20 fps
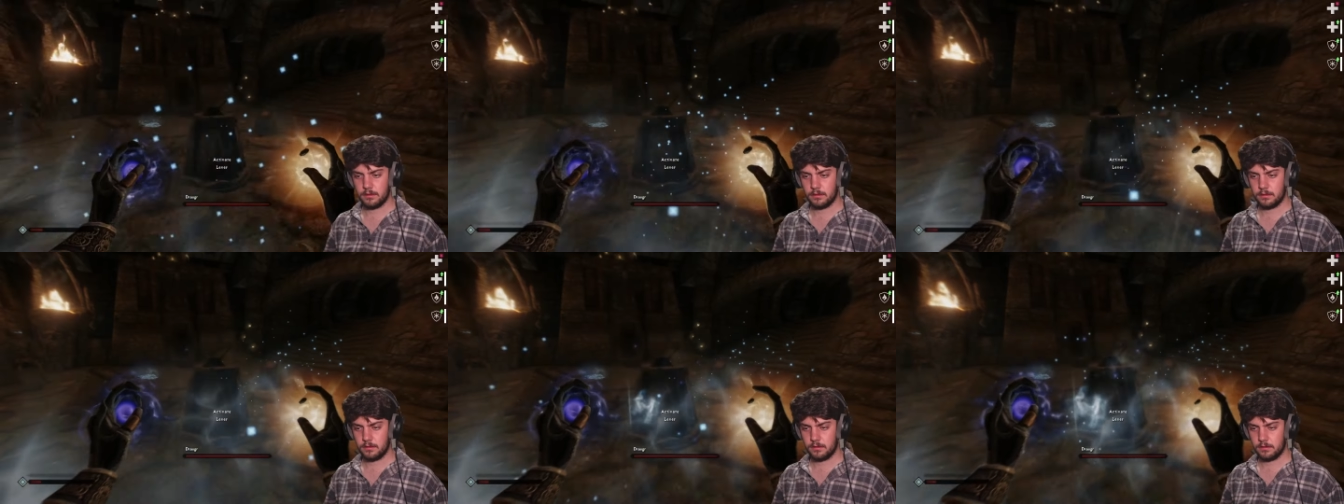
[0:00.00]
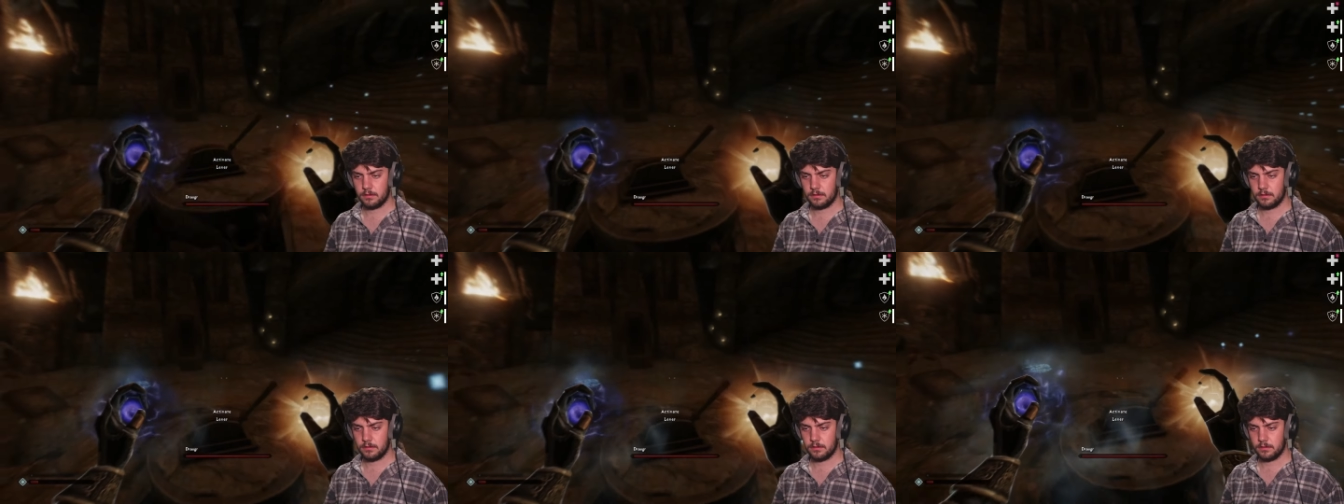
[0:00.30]

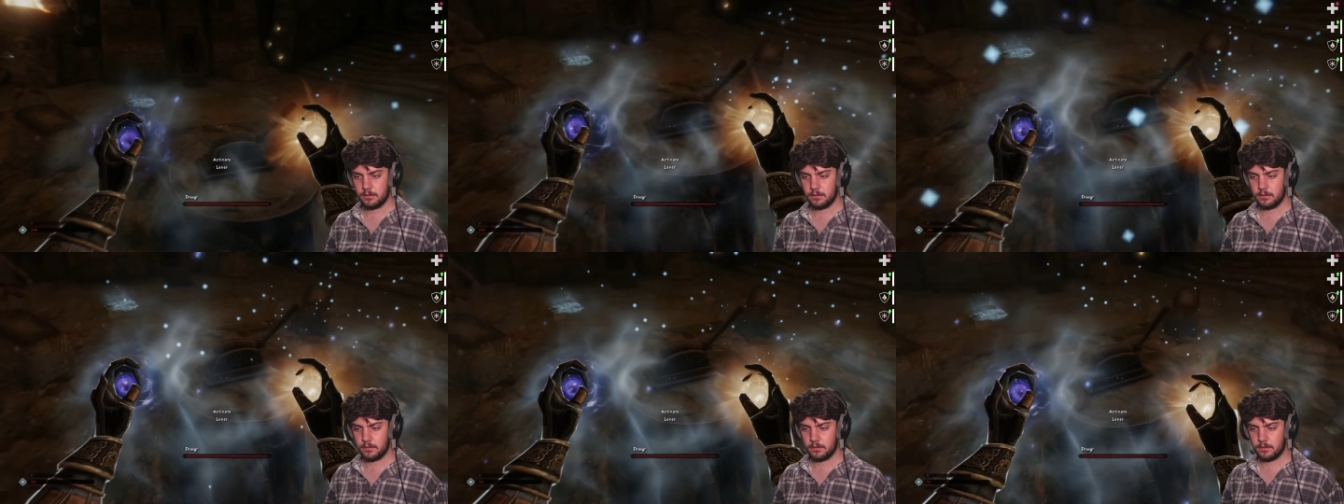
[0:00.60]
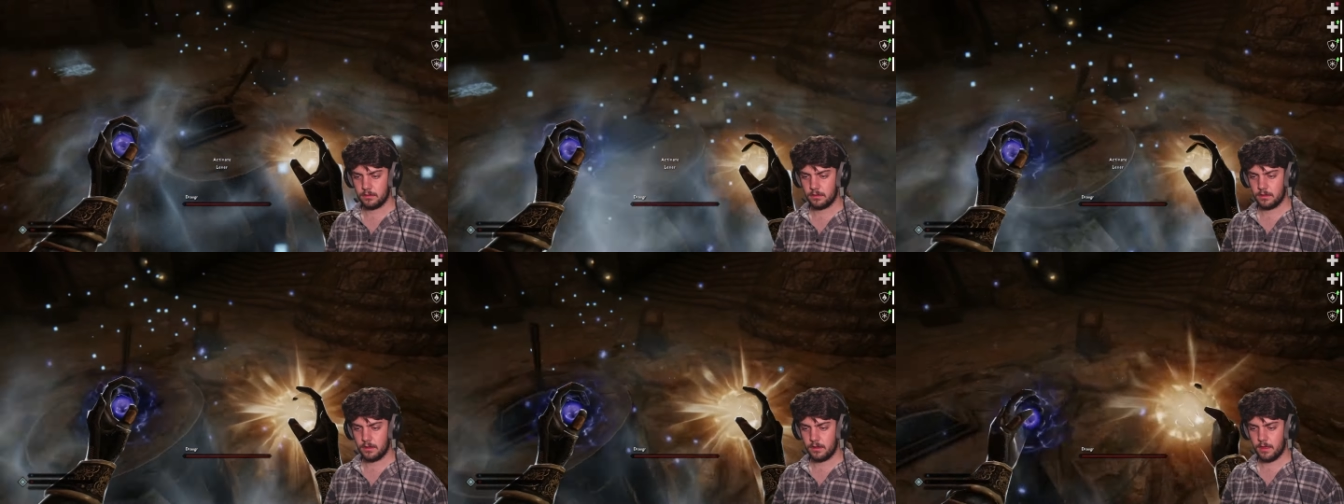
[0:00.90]
I
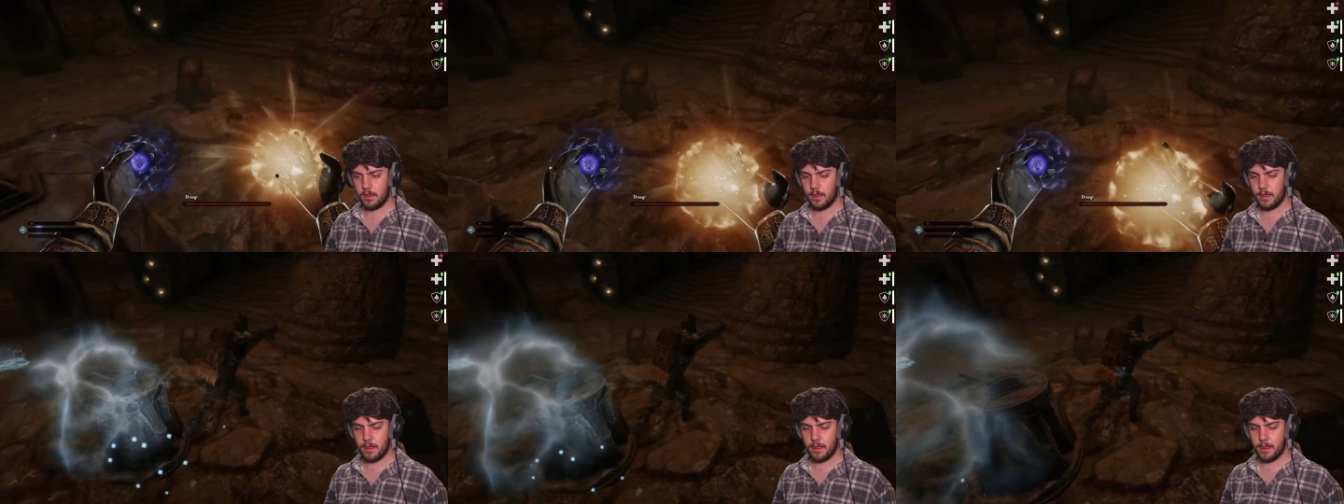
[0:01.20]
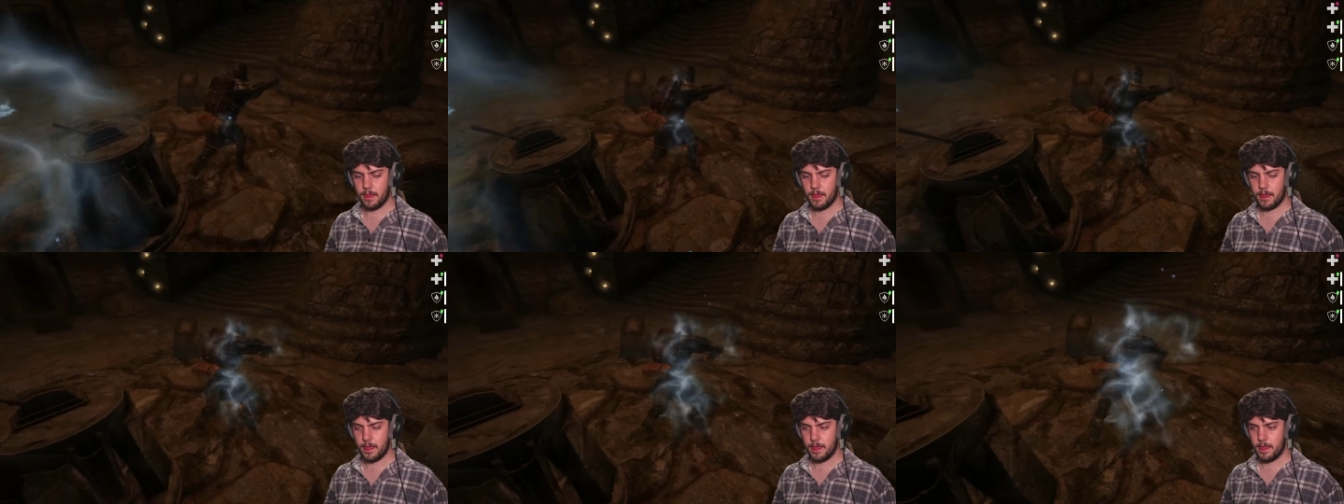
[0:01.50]
am
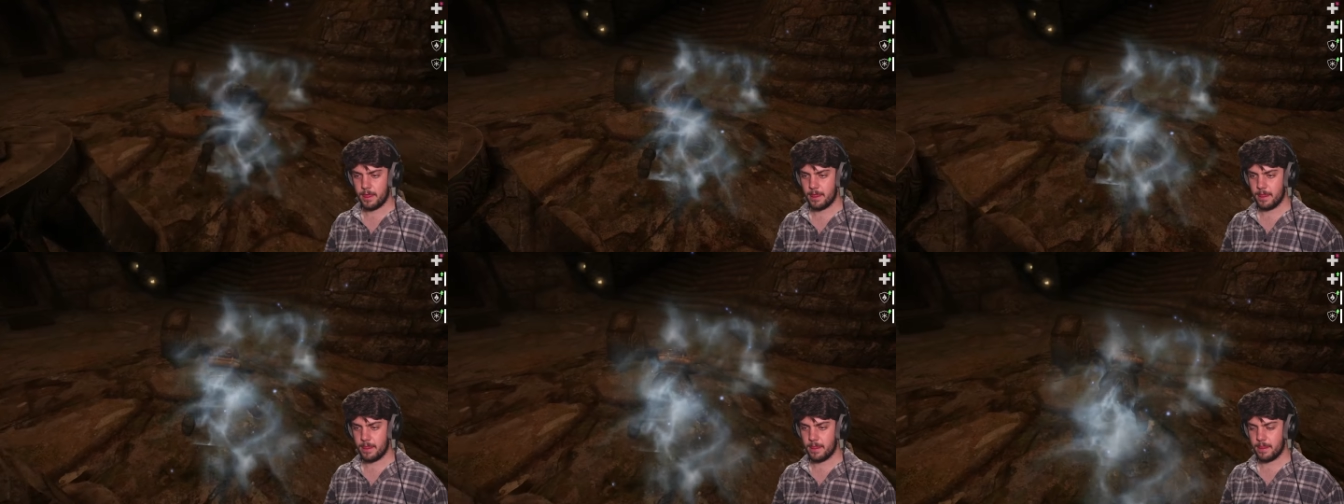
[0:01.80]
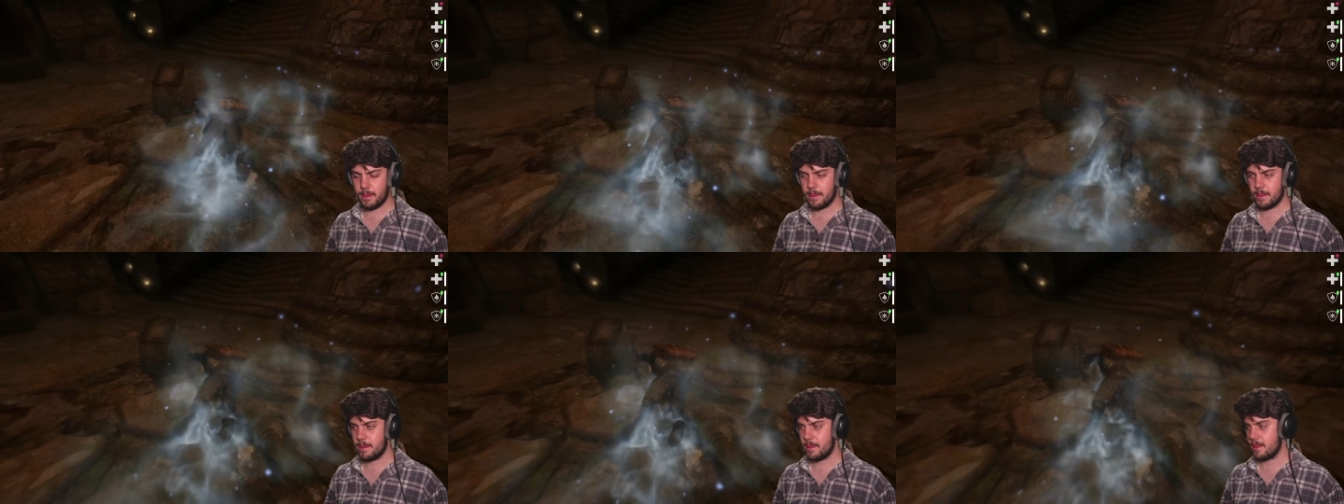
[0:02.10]

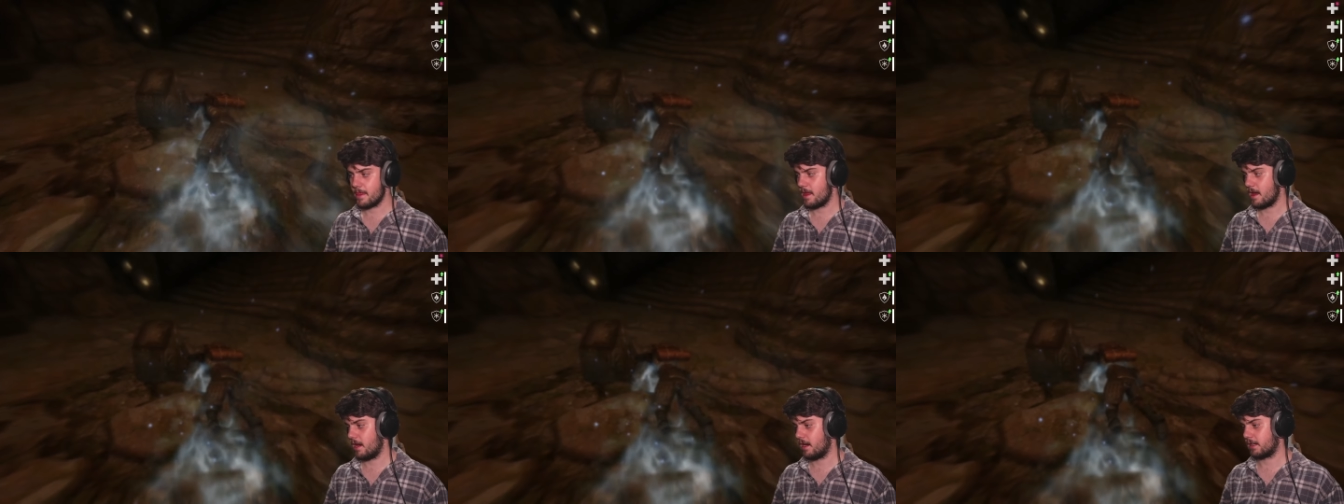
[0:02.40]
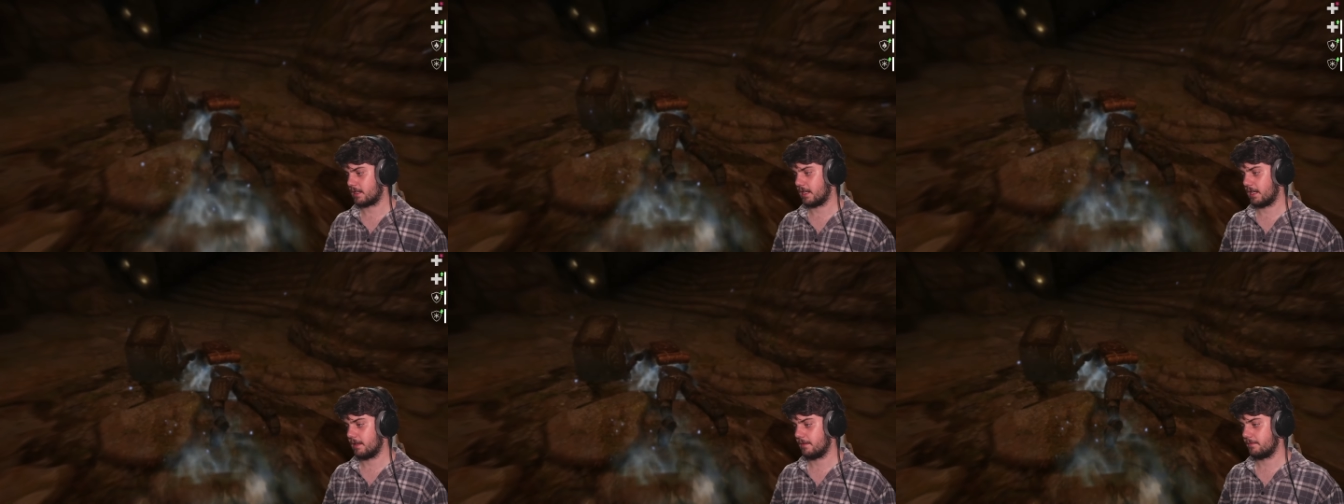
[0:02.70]
incredibly
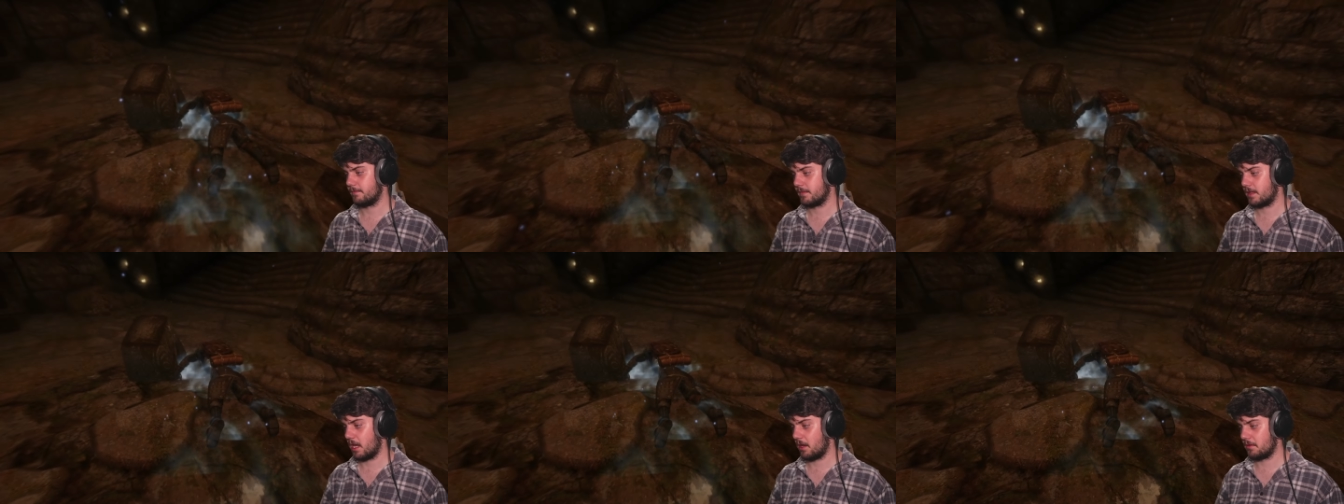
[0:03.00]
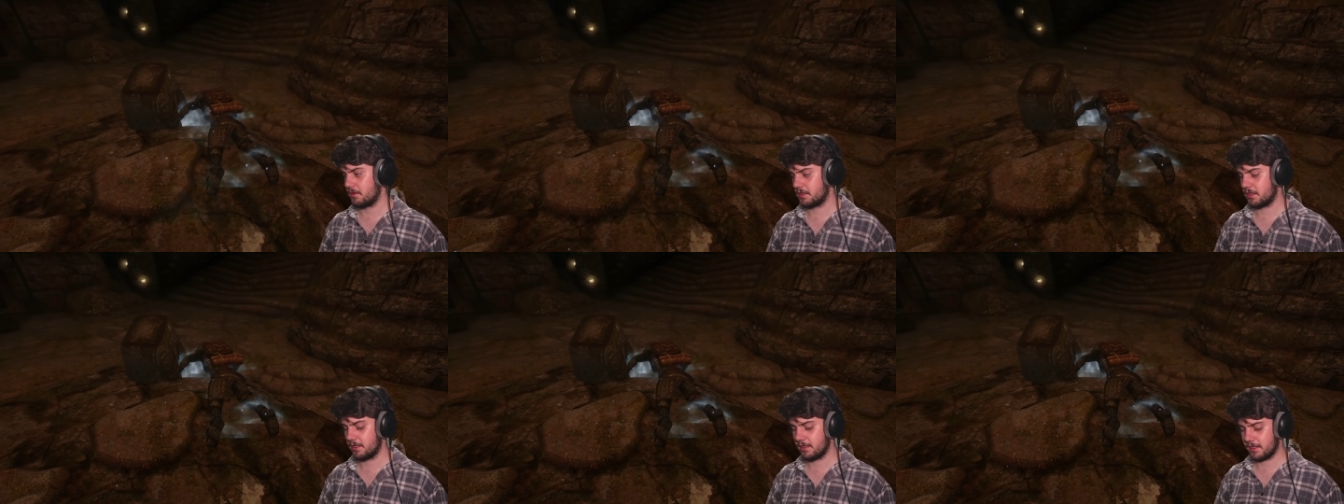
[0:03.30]

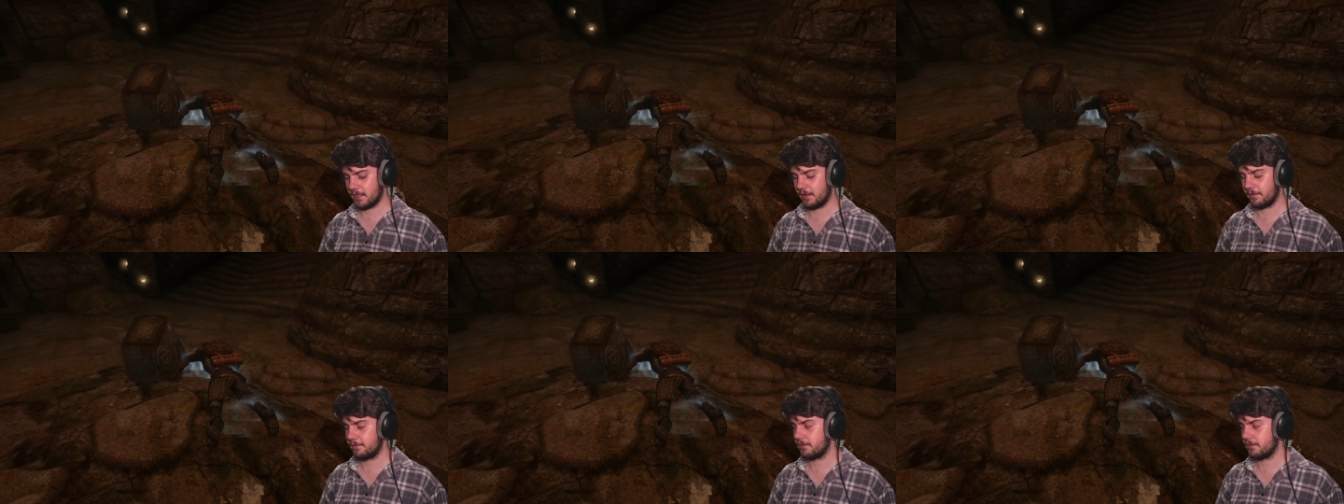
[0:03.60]
underprepared here.